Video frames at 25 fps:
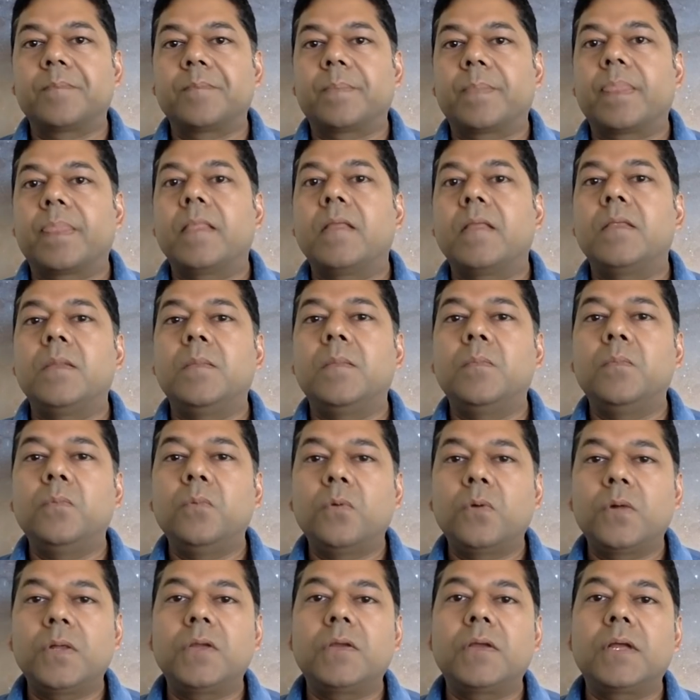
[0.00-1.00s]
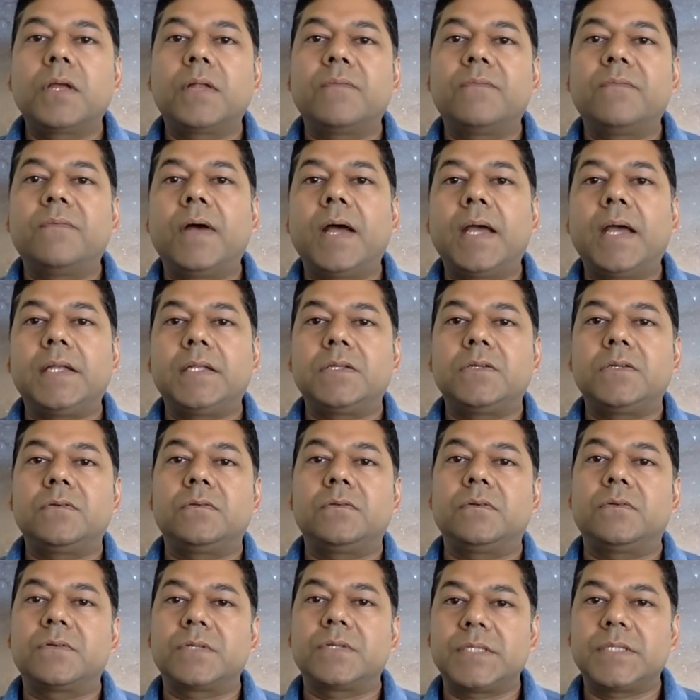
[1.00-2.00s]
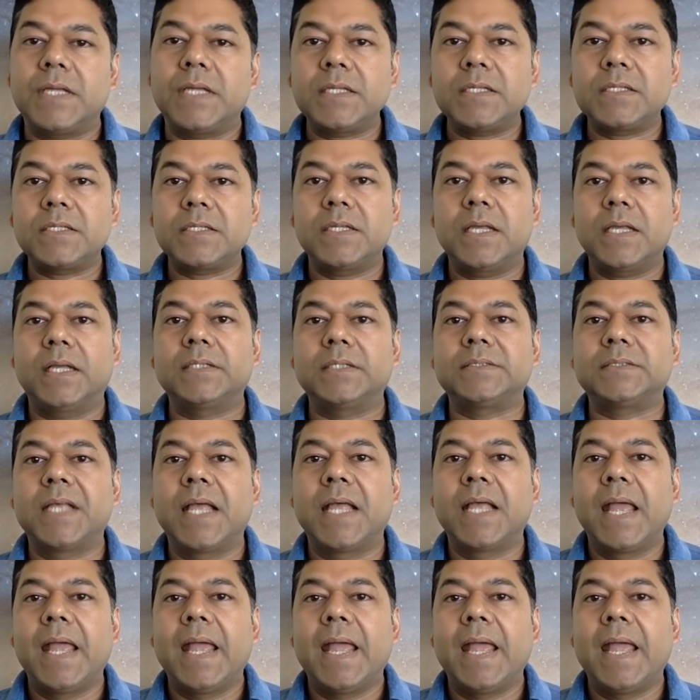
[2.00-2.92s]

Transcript: the more you can fine tune your senses.